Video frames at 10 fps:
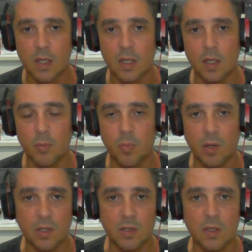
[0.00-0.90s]
in
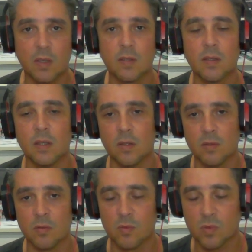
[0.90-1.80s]
politics,
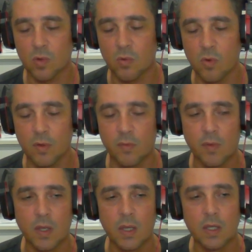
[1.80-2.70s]
and so on.
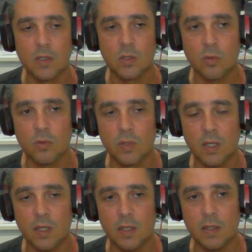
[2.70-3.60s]
So
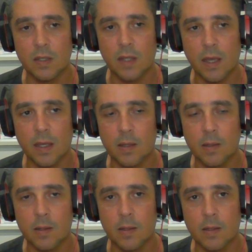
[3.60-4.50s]
they
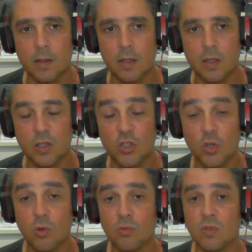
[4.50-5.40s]

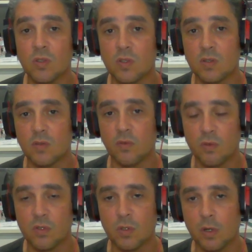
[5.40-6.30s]
show this
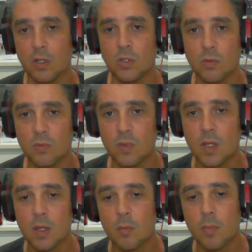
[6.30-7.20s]
frustration
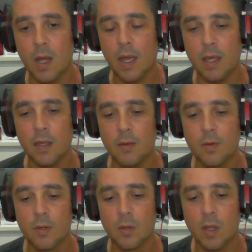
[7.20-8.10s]
by
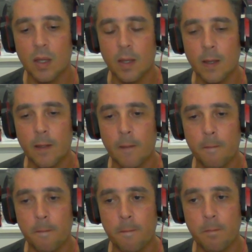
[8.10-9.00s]

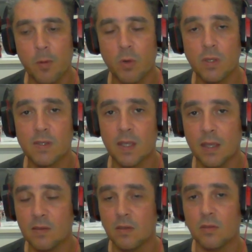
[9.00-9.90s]

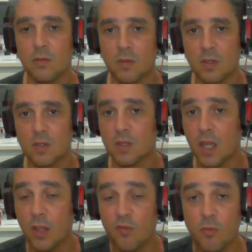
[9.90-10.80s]
criticizing this
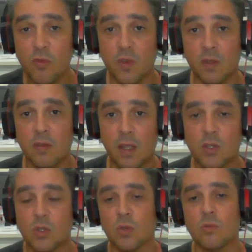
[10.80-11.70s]
kind of movie that
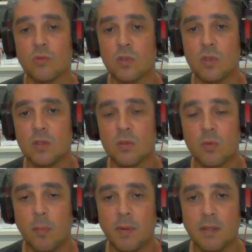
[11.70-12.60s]
shows this
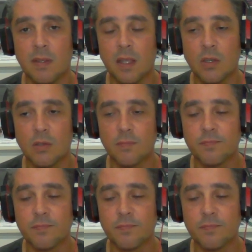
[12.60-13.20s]
representation